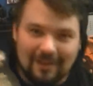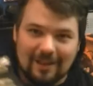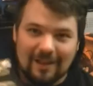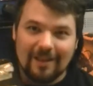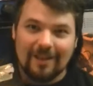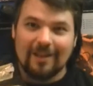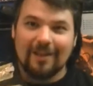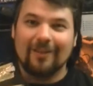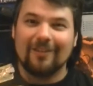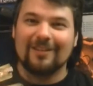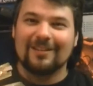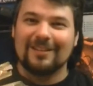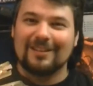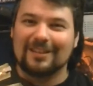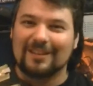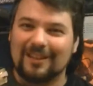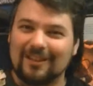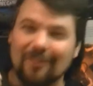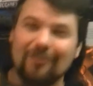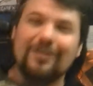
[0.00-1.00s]
yo,
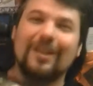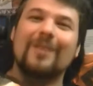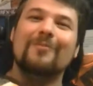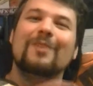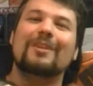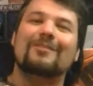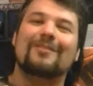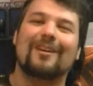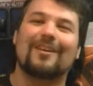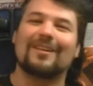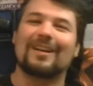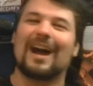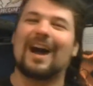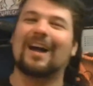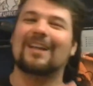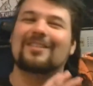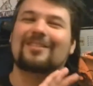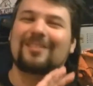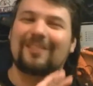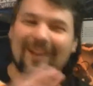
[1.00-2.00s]
don't get me wrong,
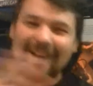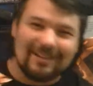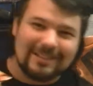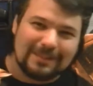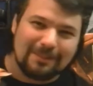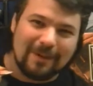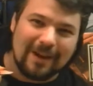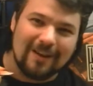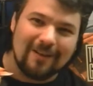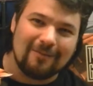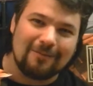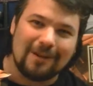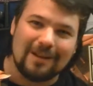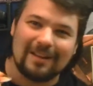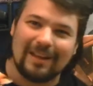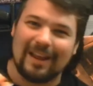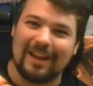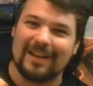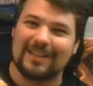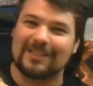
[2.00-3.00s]
I love
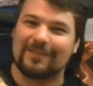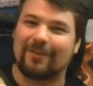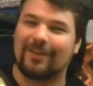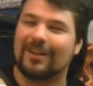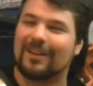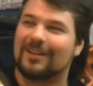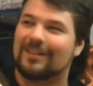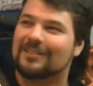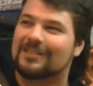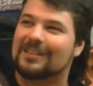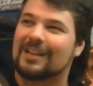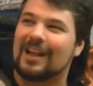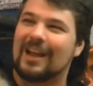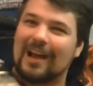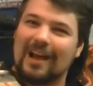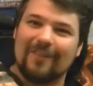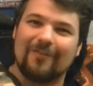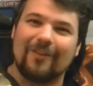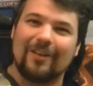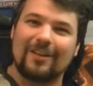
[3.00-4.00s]
Spida-1A's videos.
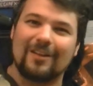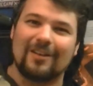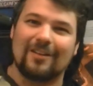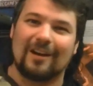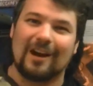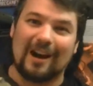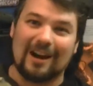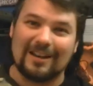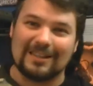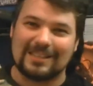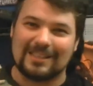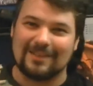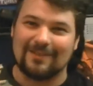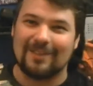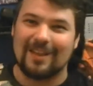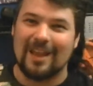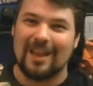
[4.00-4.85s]
I think they're awesome.